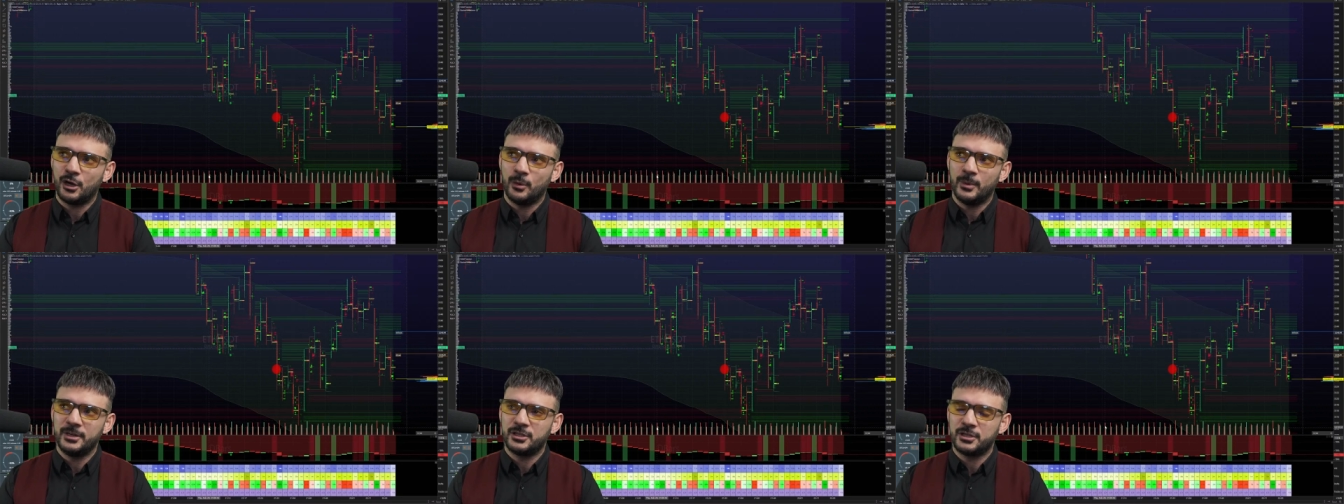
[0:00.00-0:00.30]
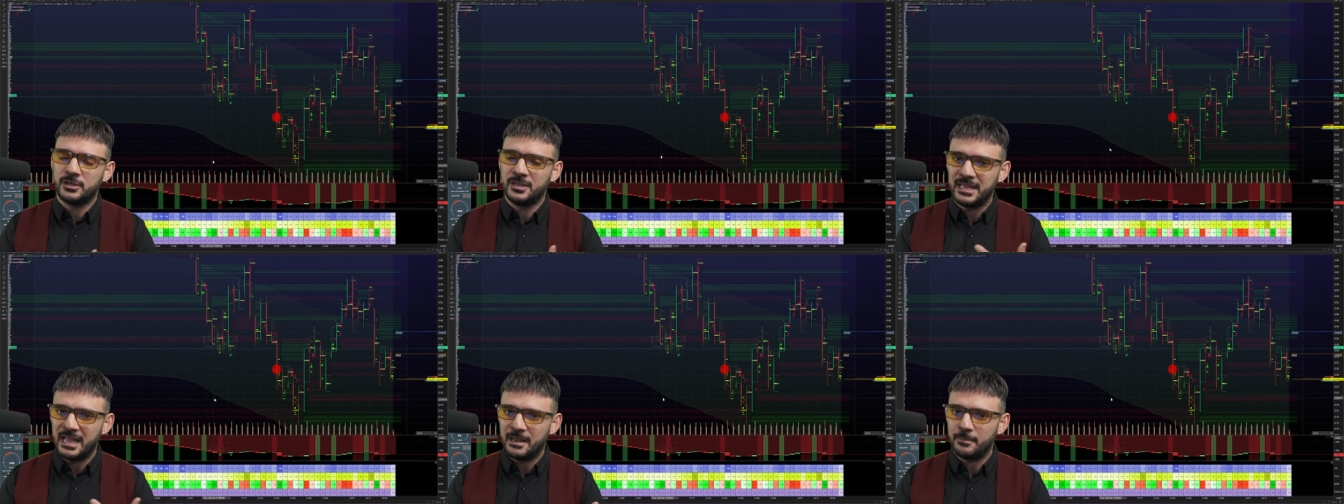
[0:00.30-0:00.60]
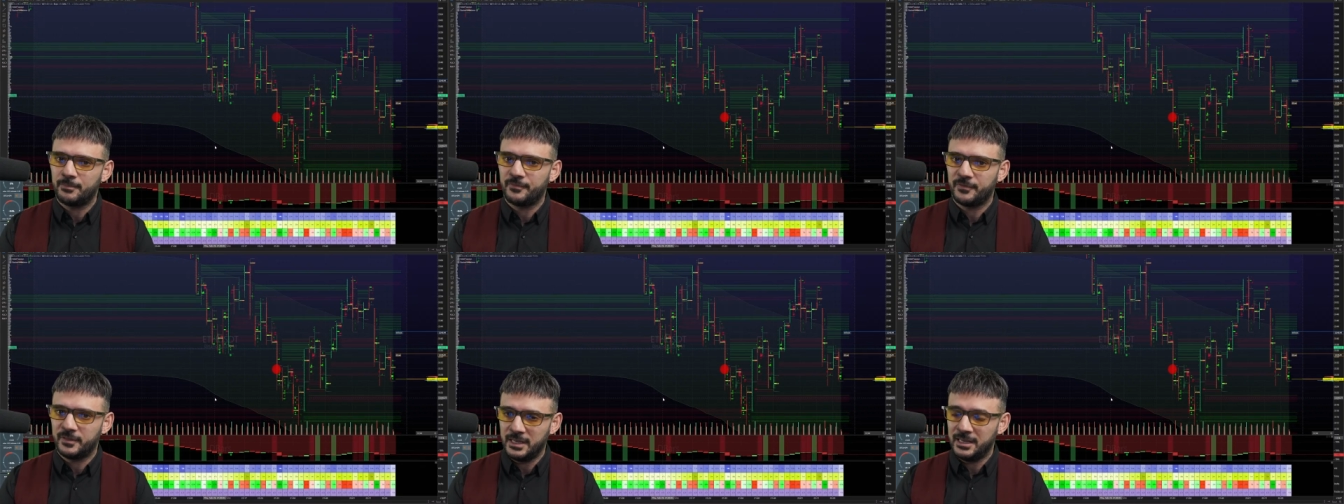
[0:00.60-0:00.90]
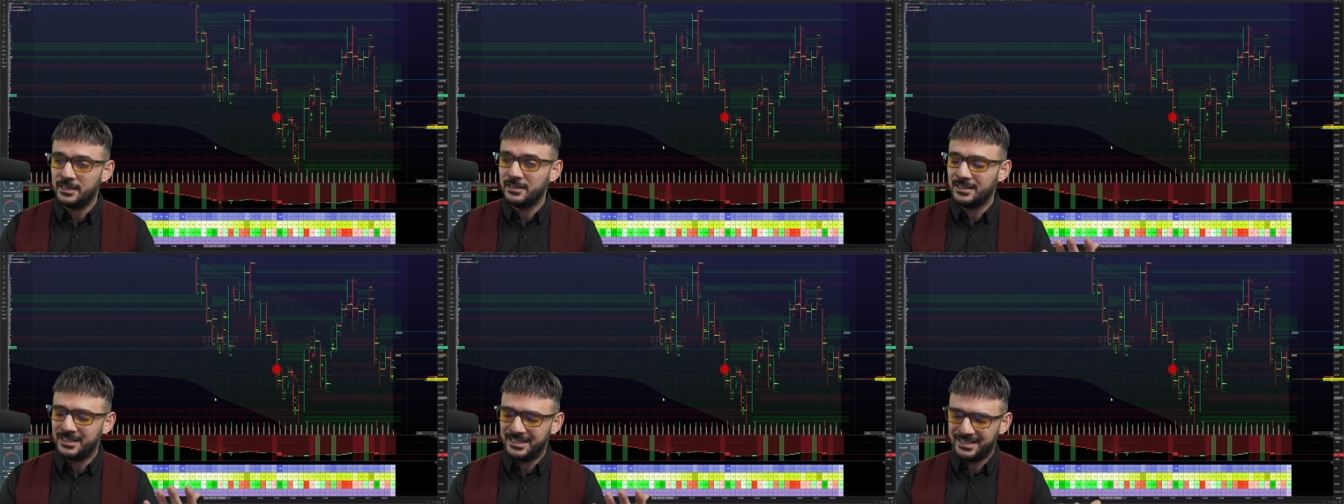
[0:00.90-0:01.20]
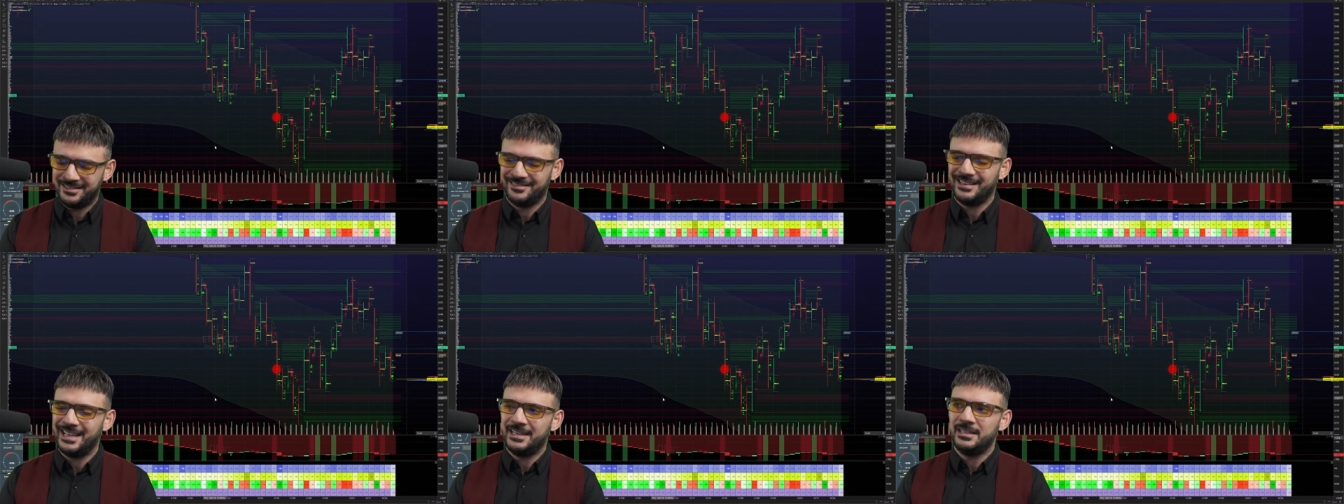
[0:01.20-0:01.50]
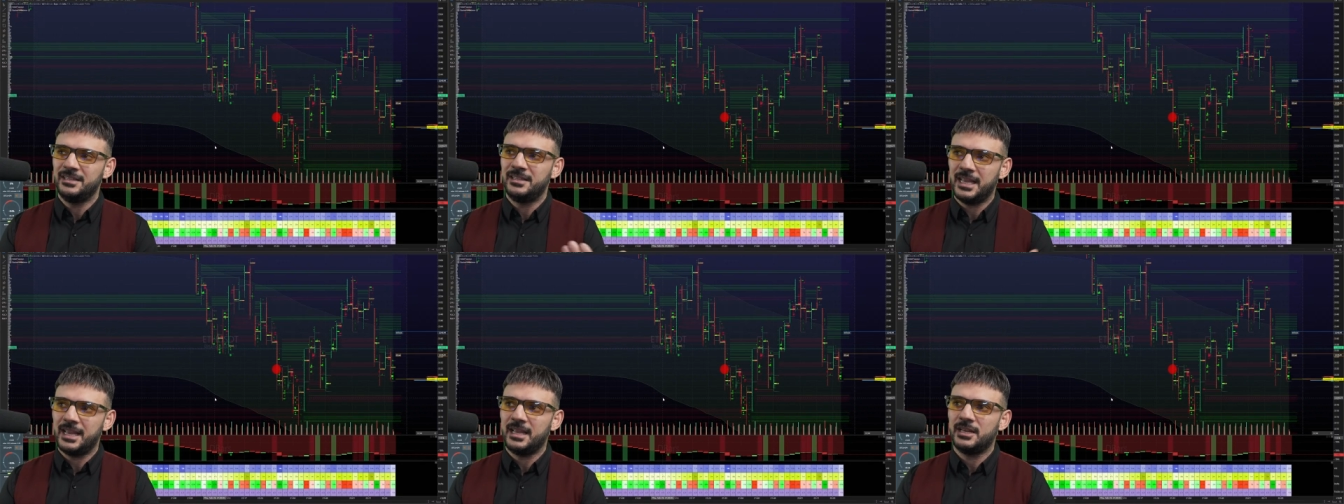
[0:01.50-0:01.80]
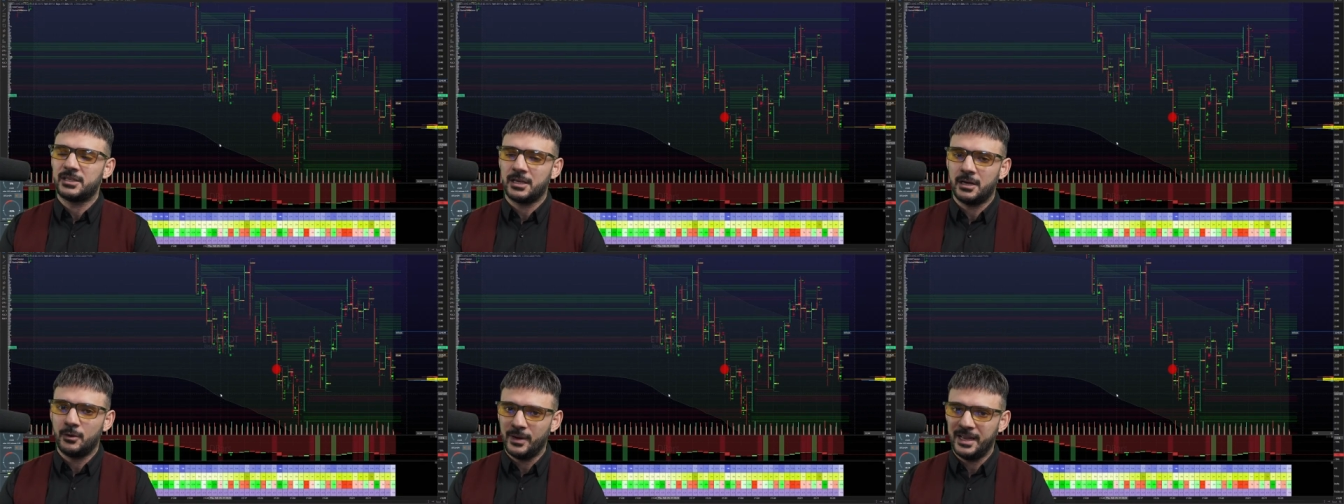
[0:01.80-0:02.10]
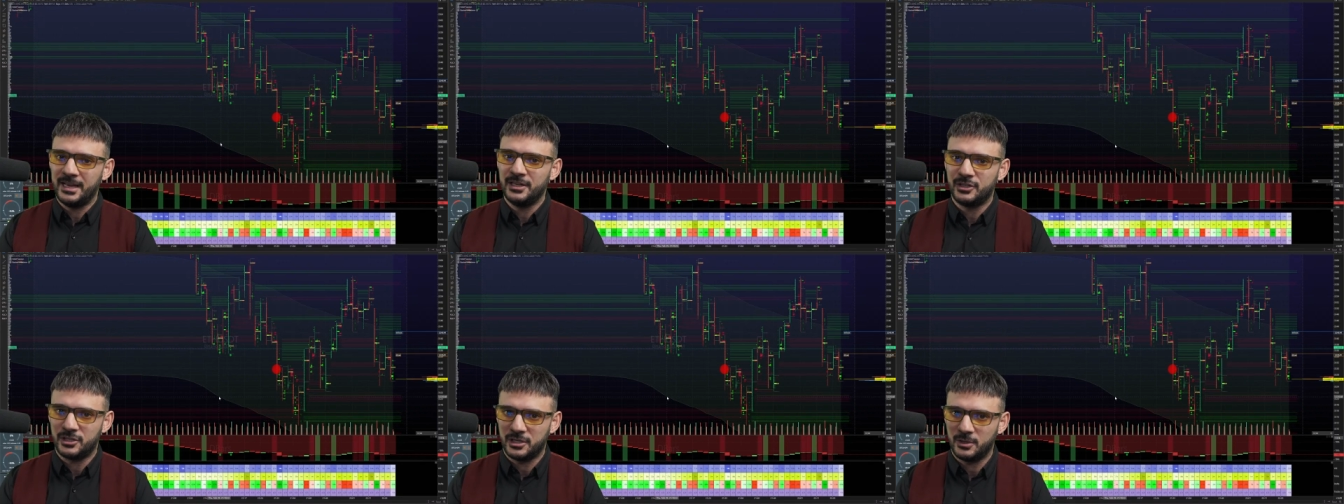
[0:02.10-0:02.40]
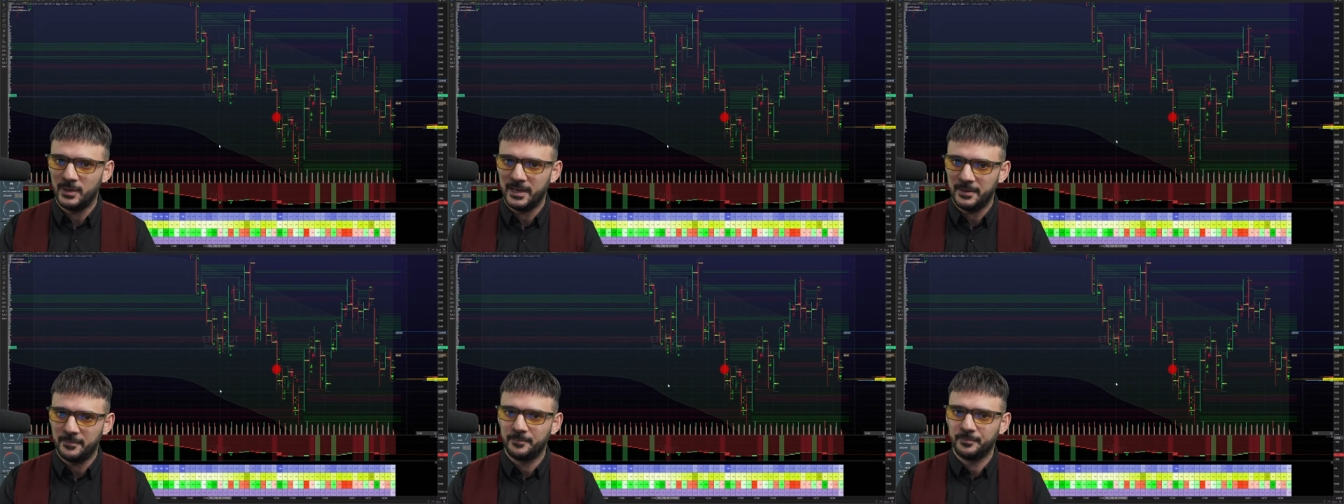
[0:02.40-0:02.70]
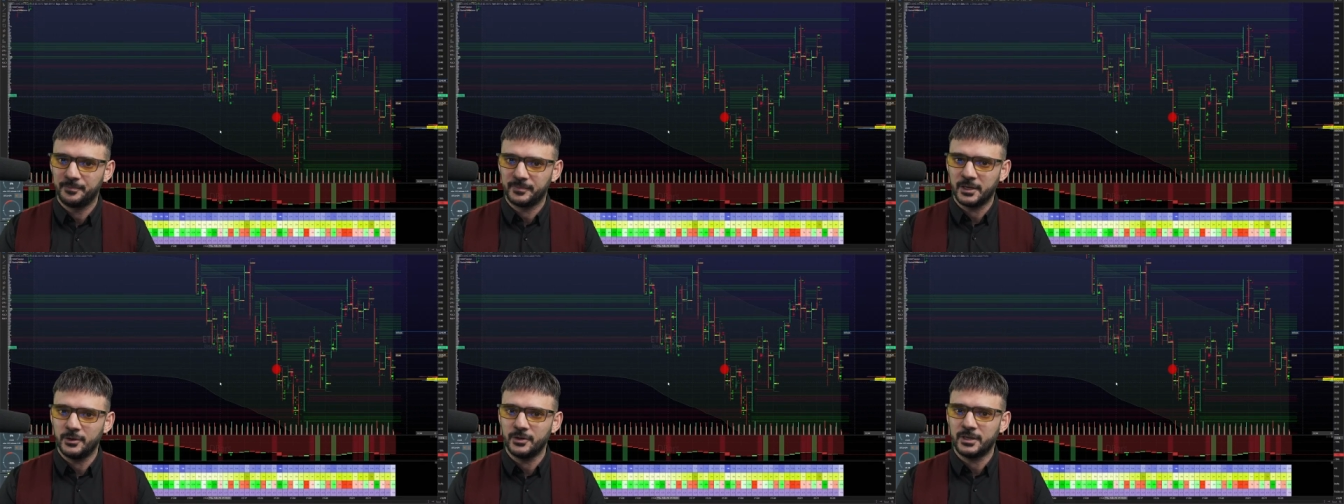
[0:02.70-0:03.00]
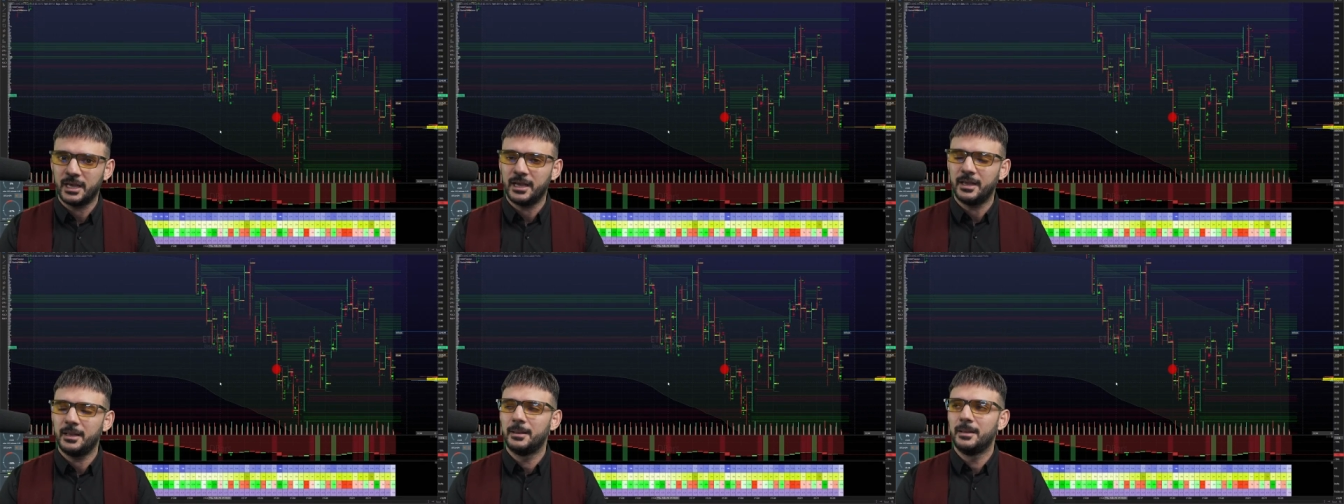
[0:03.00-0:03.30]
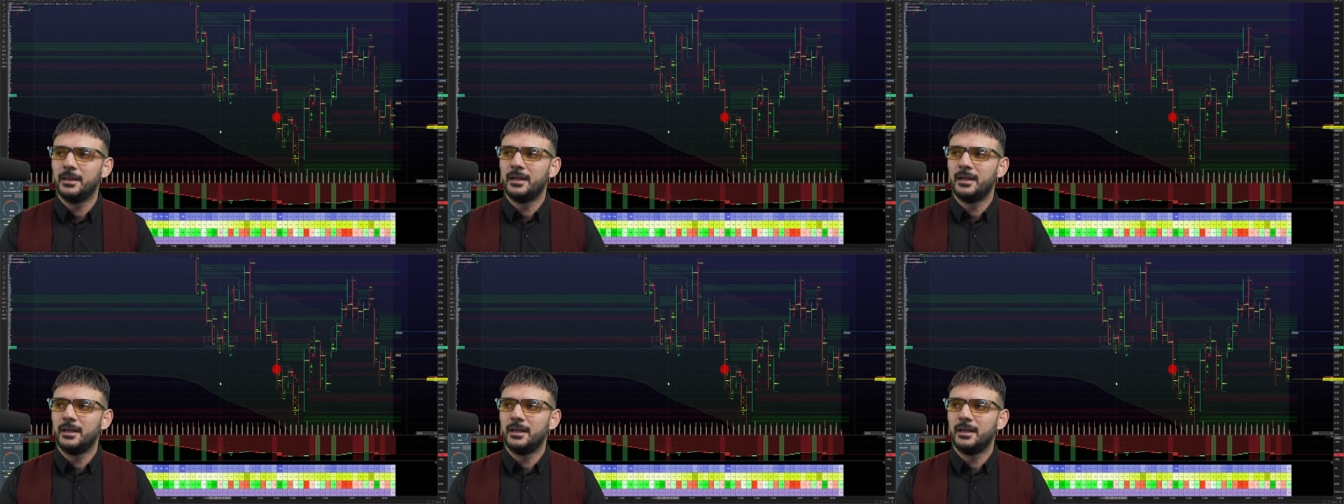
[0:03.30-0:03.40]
into depth in in detail into it. Okay.